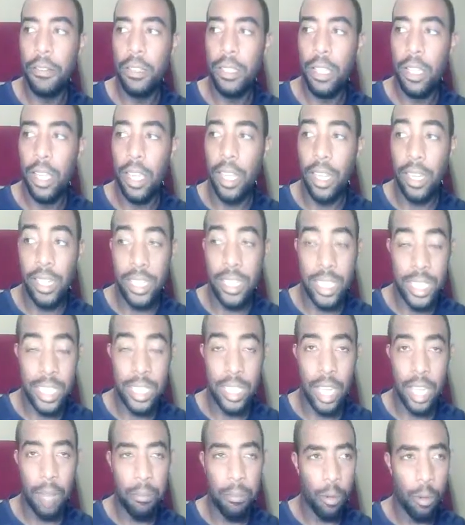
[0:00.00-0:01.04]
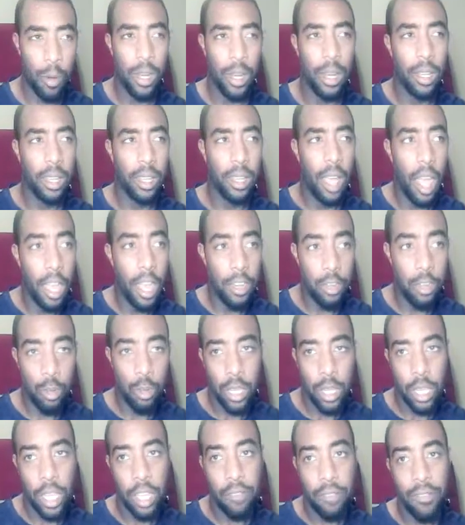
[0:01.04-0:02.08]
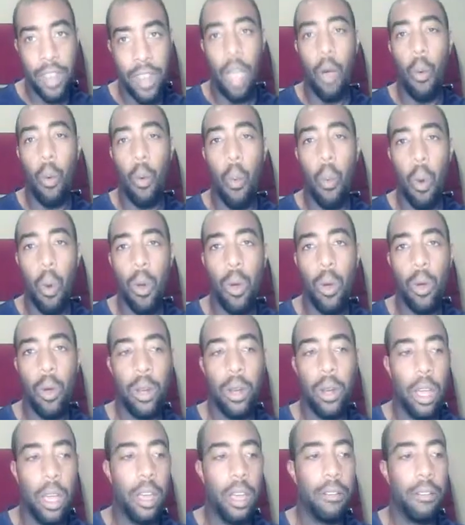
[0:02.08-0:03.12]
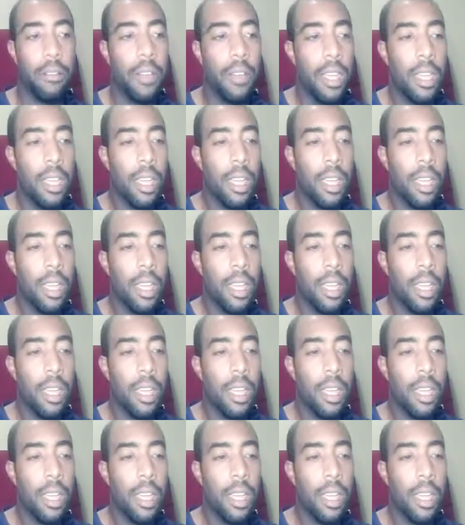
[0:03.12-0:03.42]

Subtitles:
in a separate country, if not world, of